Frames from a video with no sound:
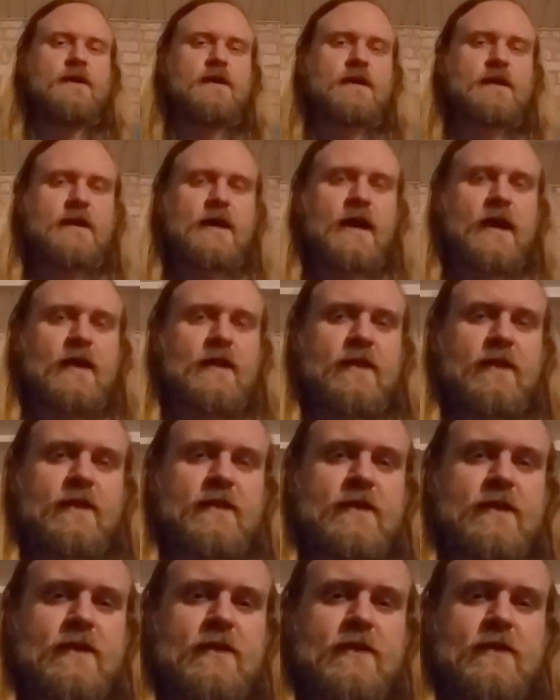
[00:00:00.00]
a
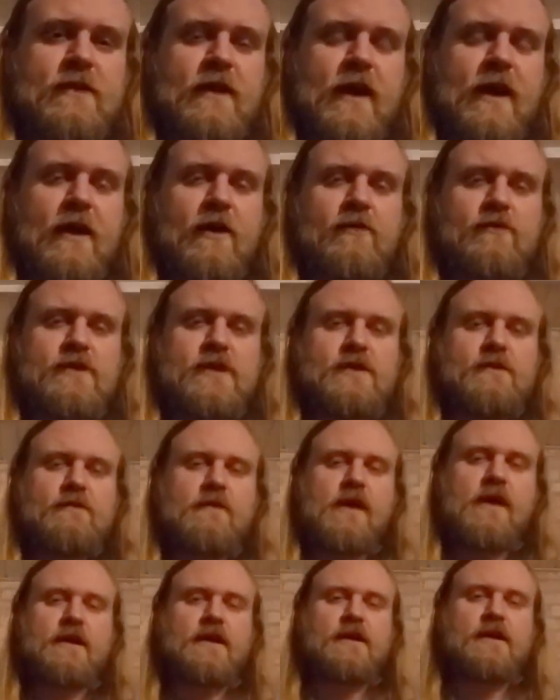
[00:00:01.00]
gothed out
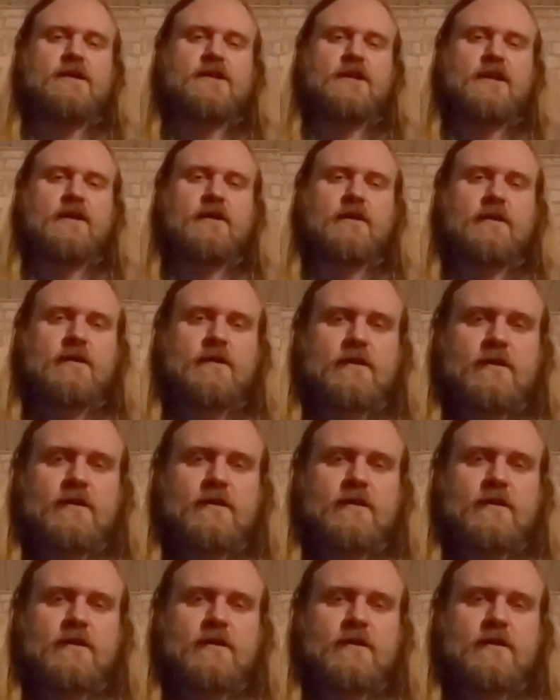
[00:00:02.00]
rocking chair.